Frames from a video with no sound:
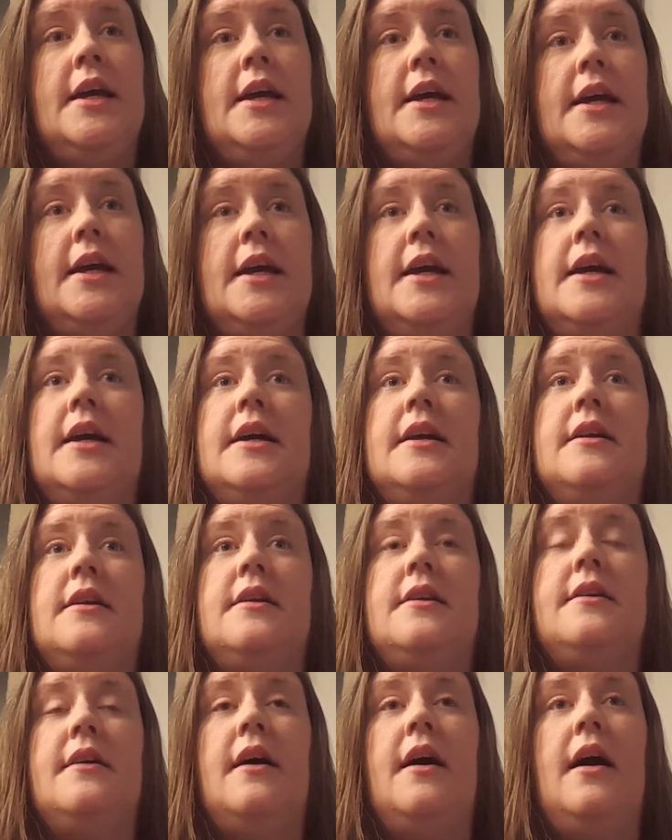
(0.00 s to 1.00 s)

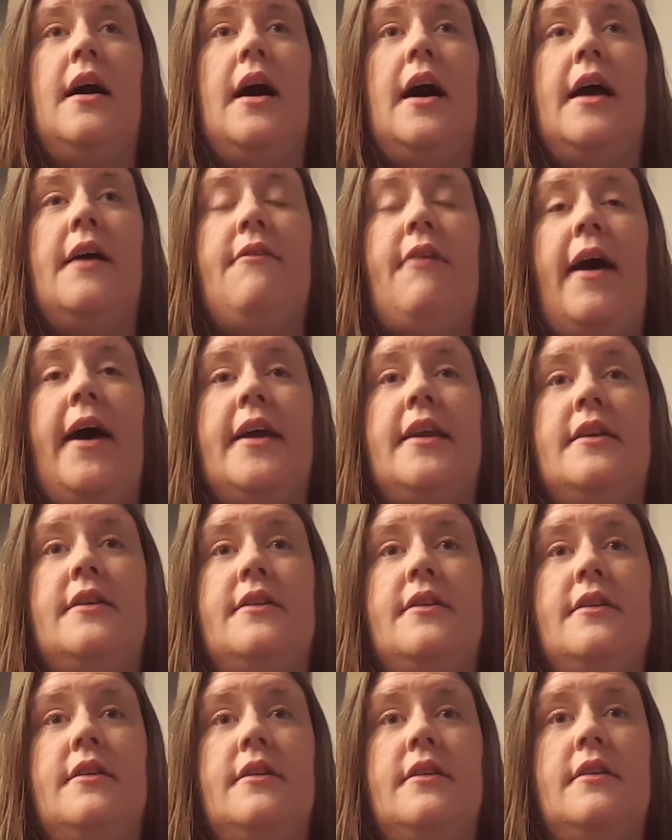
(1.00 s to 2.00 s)
And I've had it
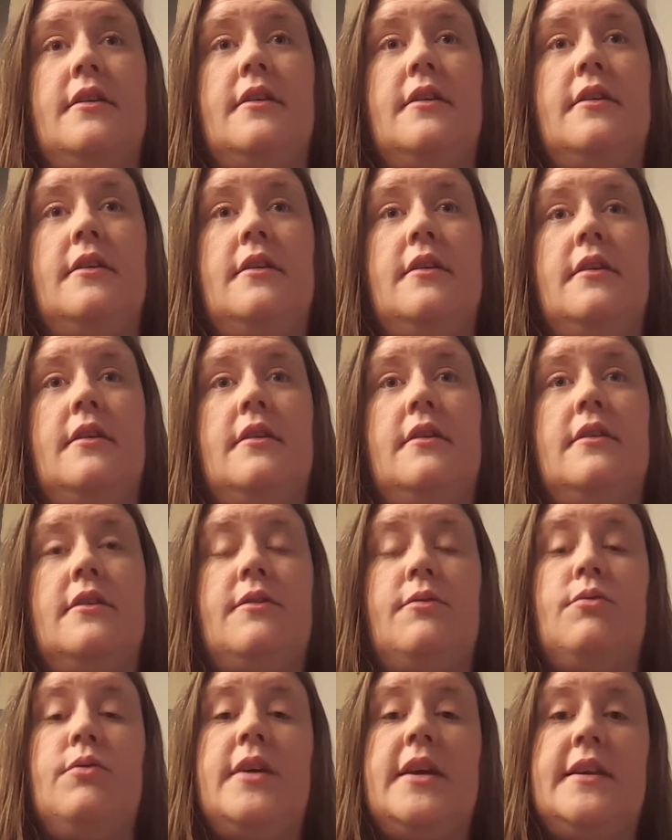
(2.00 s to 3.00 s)

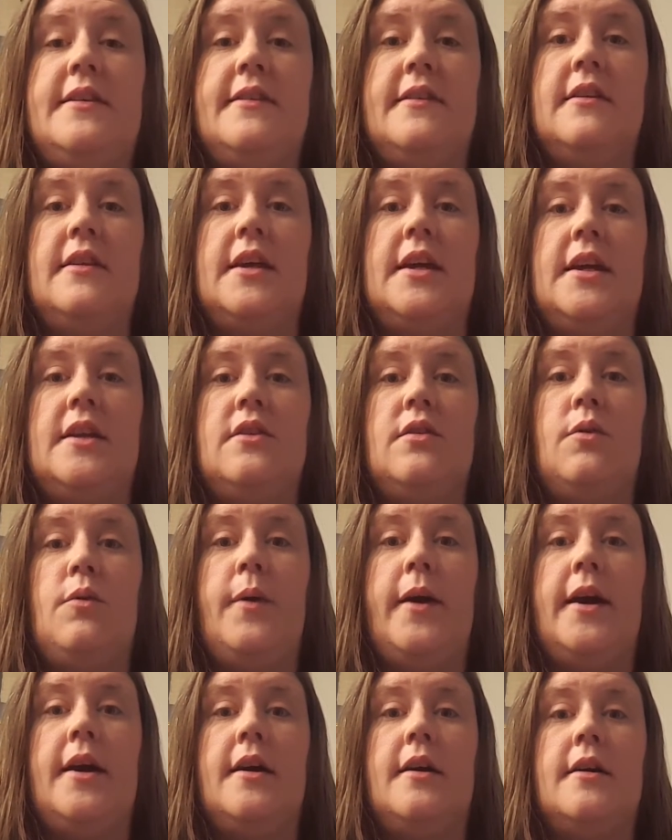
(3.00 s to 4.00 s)
recently to
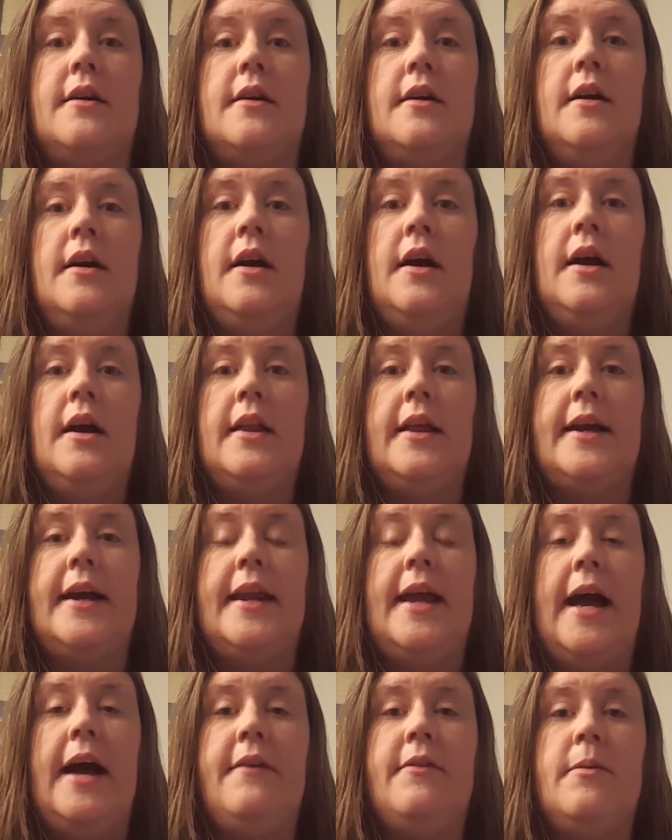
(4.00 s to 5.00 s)
where, like, I'd
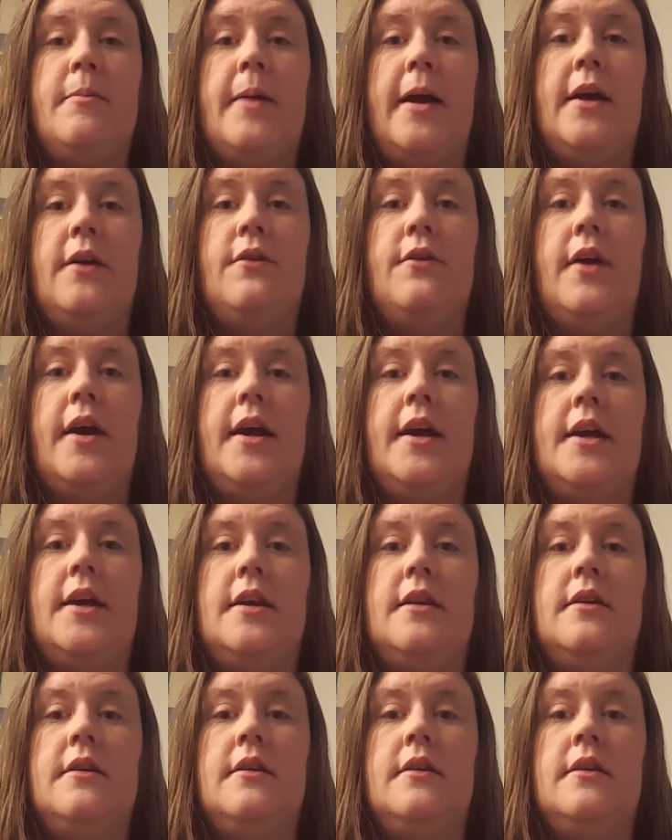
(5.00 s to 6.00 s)
have the
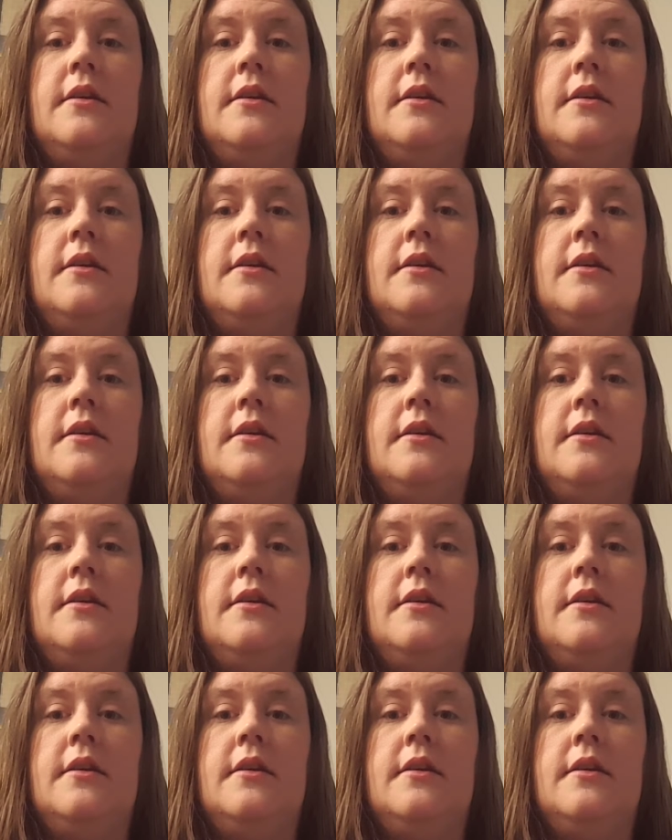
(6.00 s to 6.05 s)
migraine,